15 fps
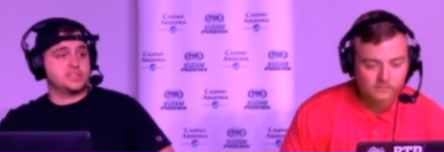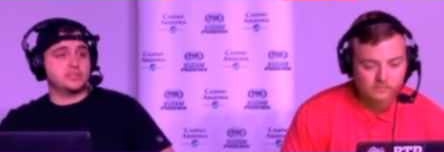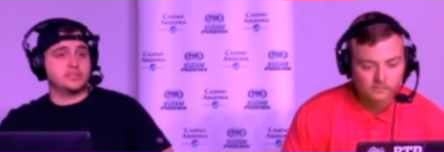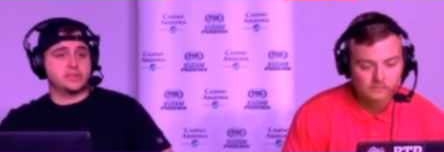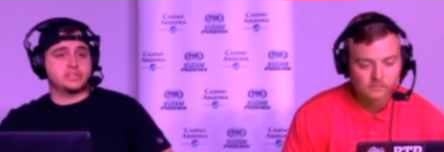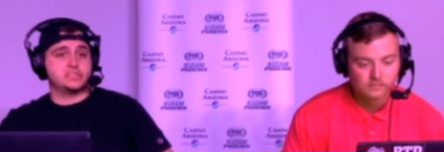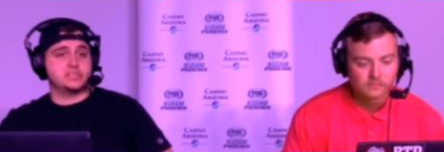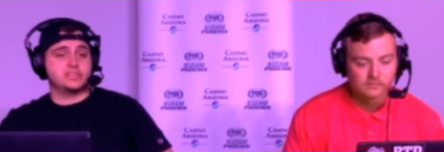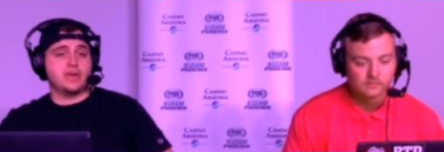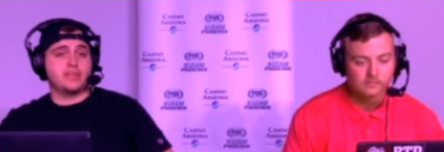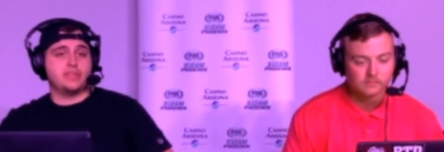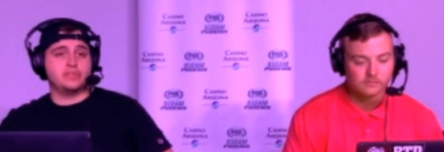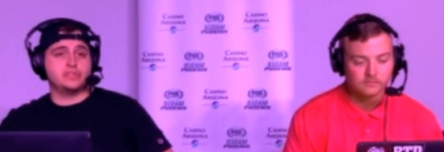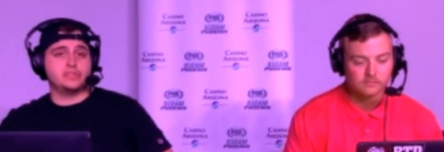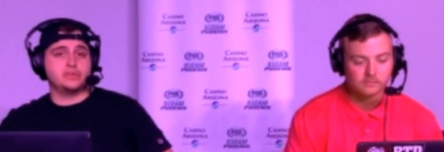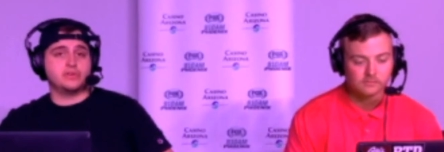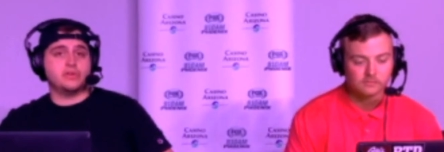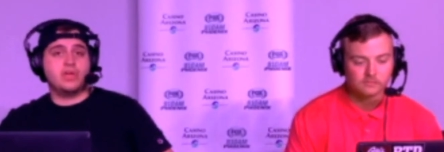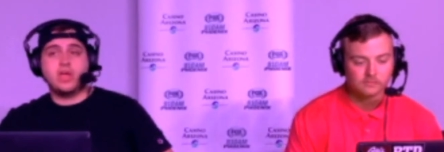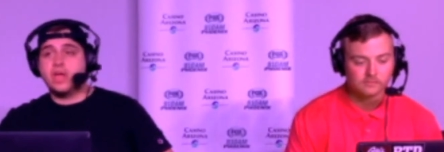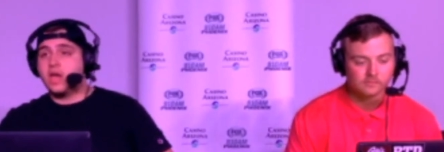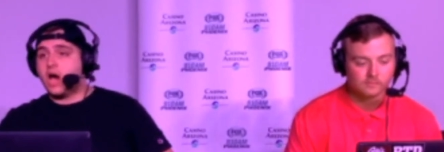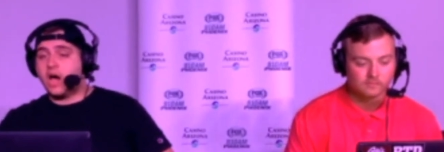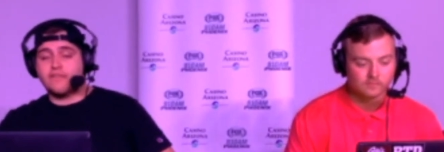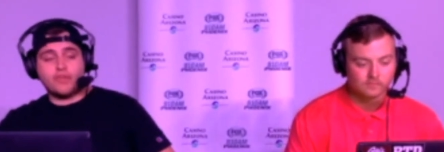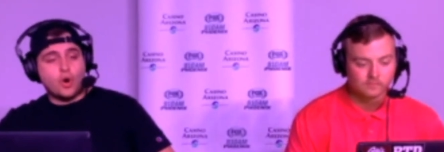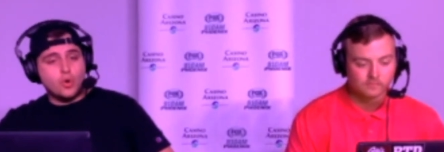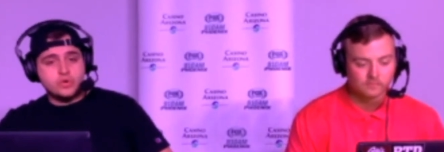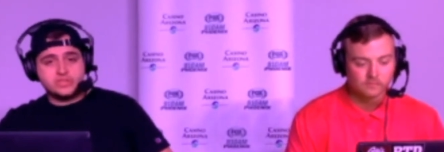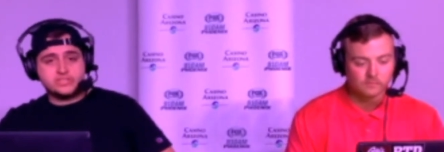Speaker 1: Celtics did that this year. I've
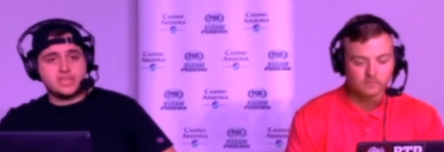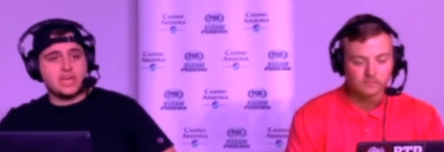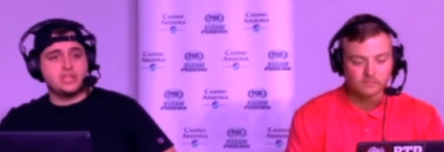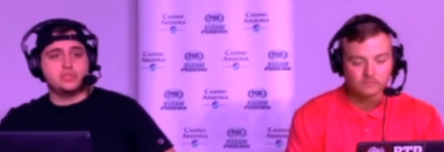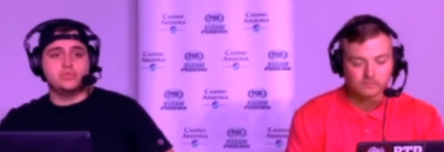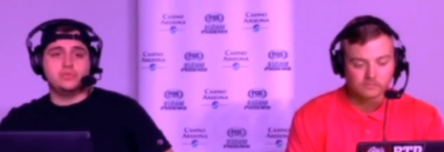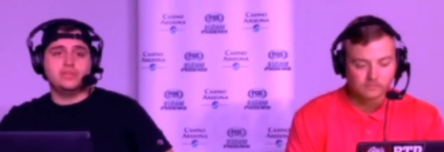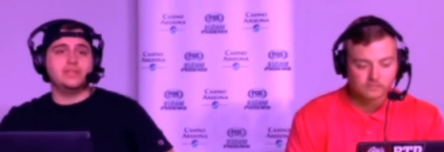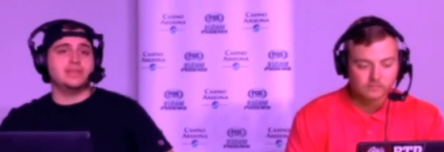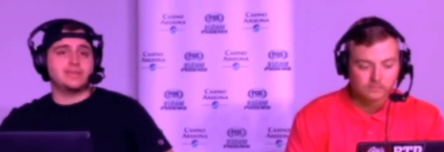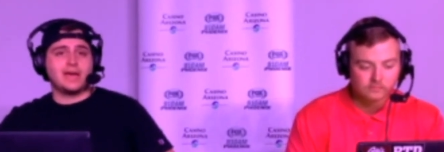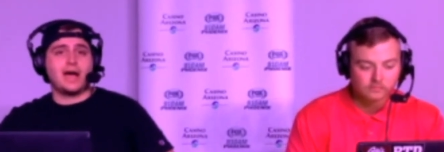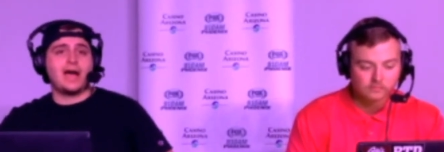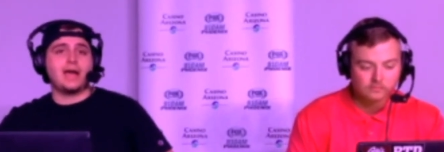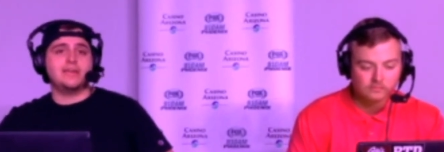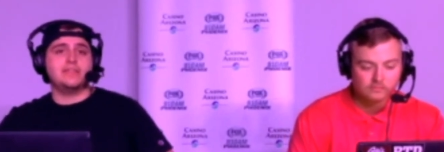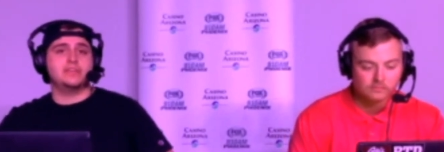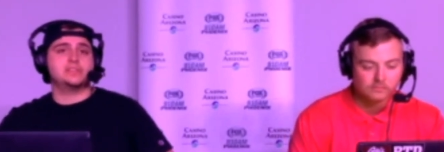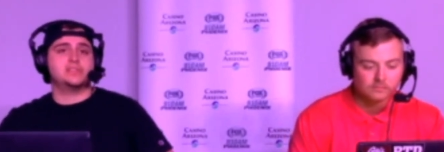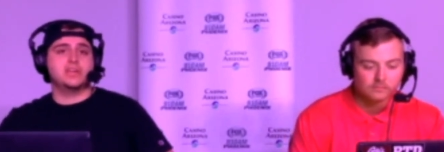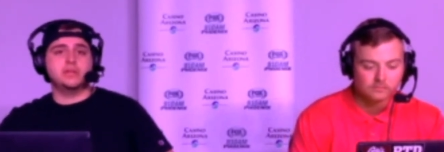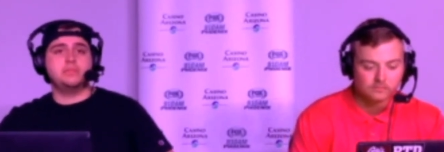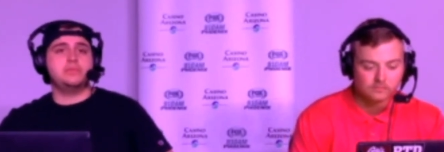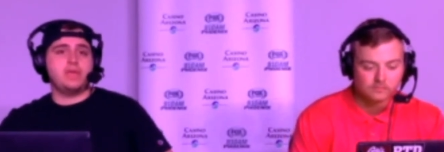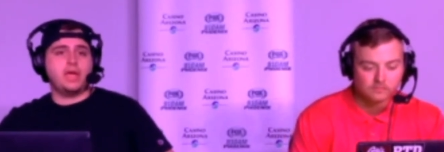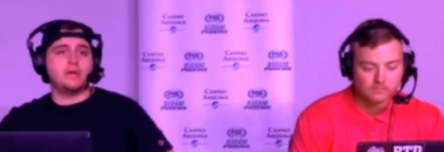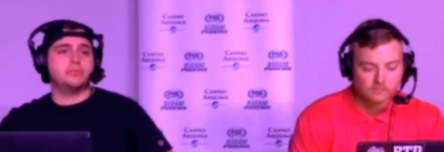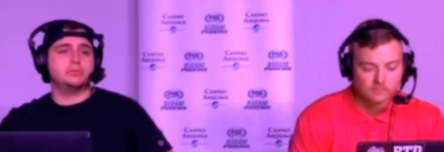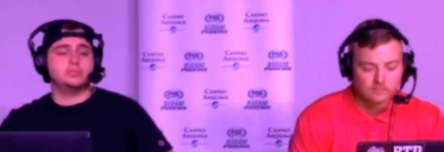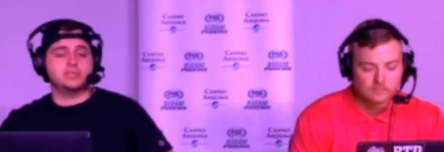always said you need a guy that's going to be
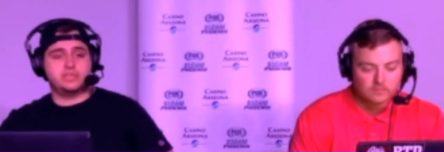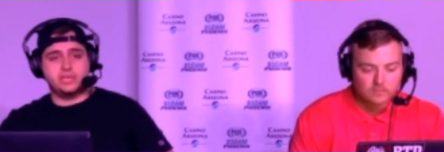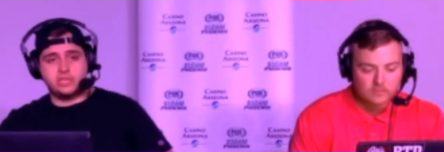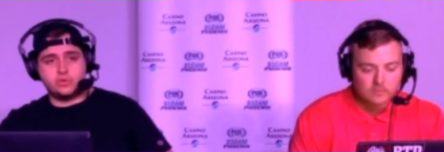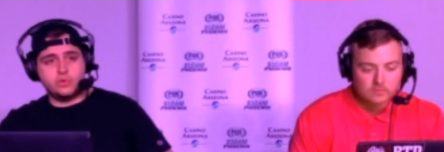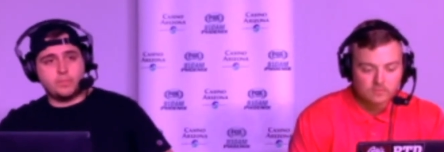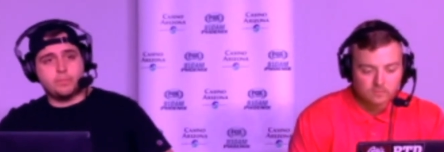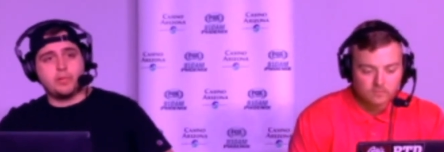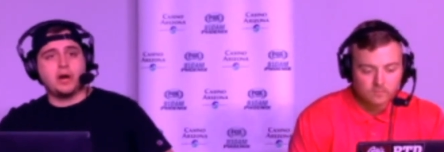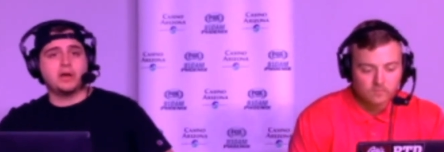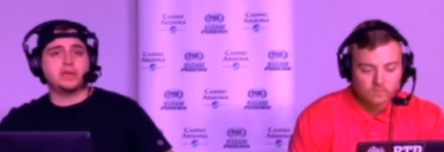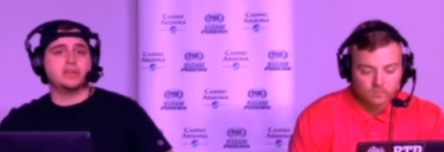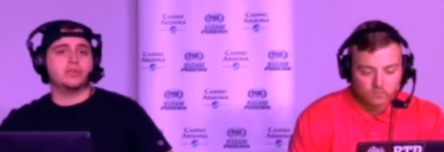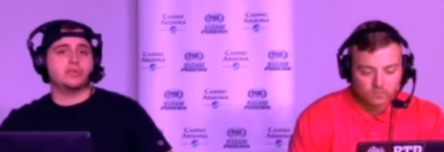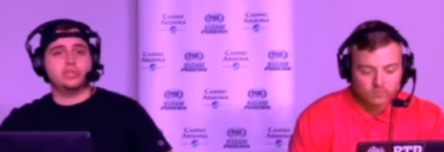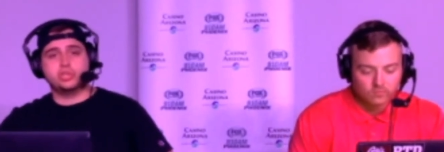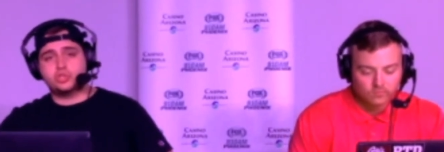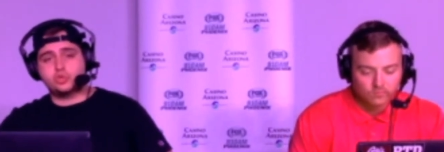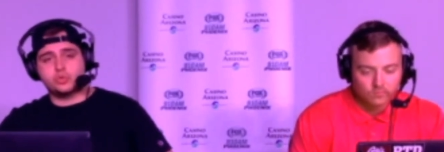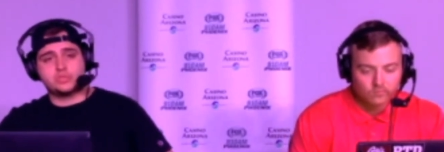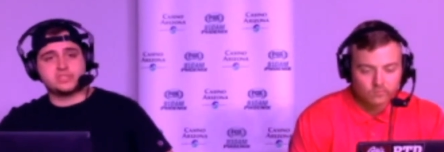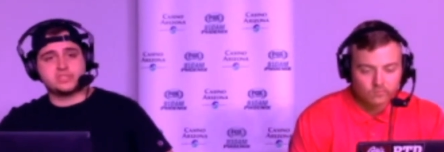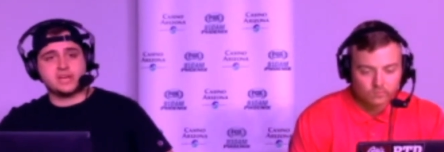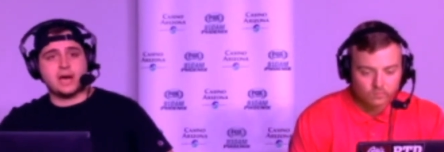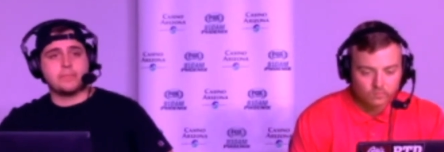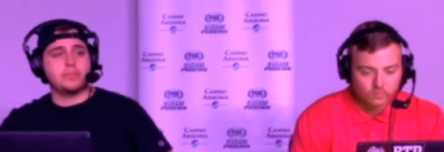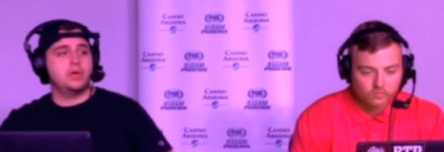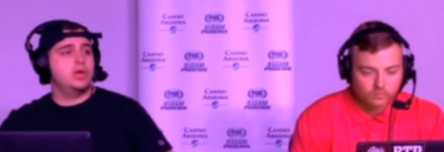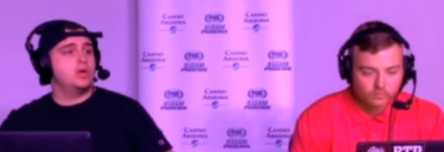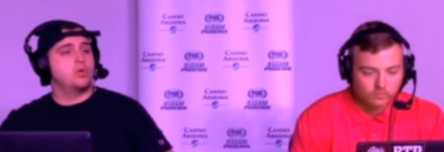able to get you a bucket or get you a stop
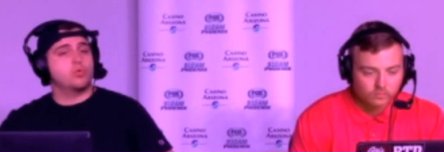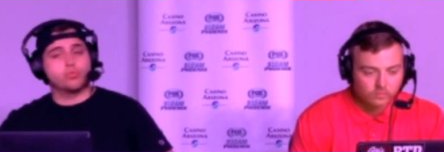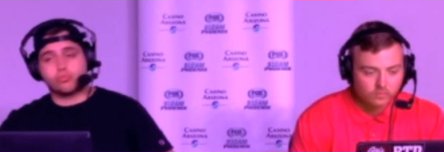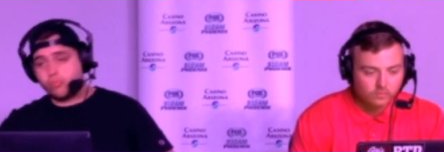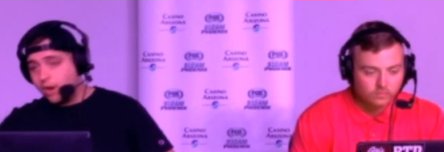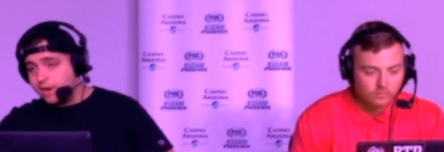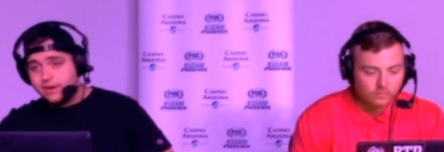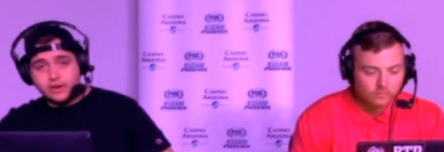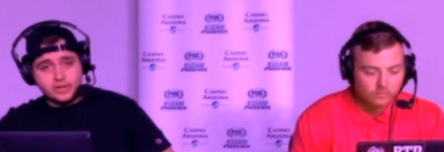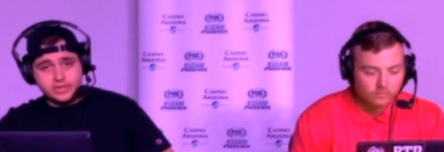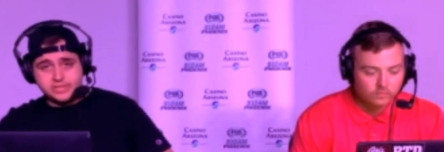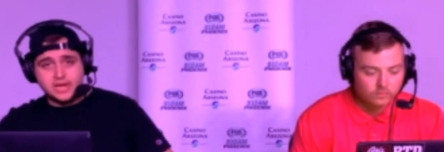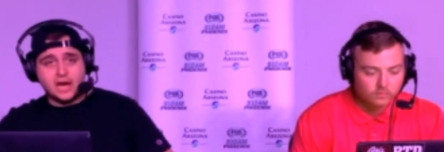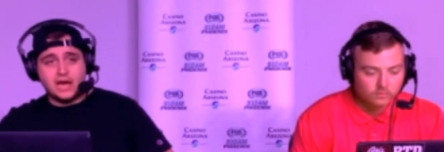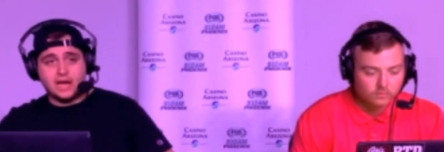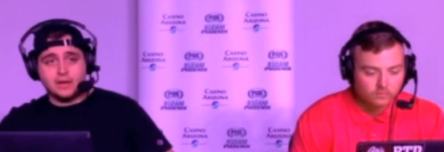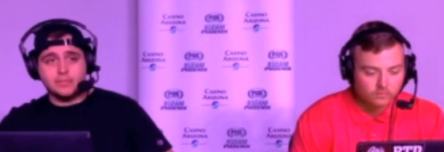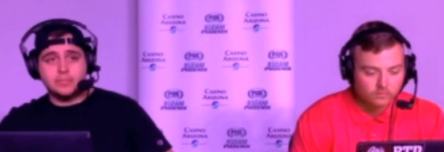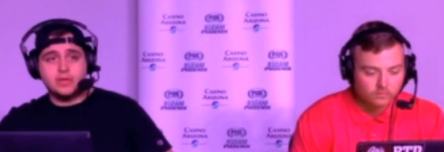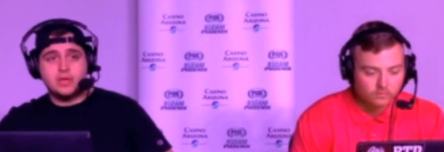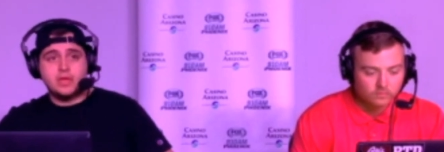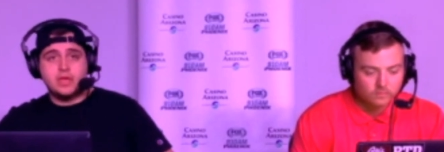right on a dime.